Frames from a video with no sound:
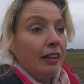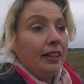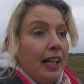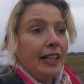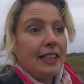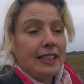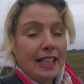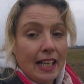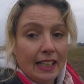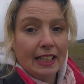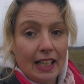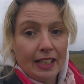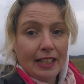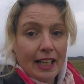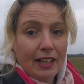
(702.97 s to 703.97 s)
they say
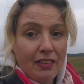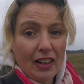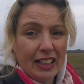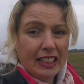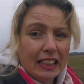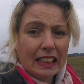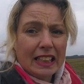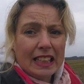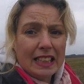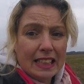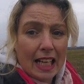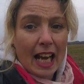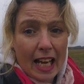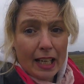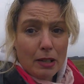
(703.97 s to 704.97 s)
that they've had at least
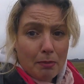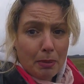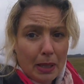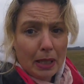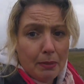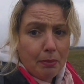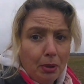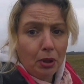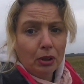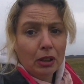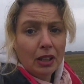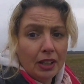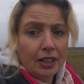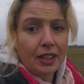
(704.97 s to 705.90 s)
8 people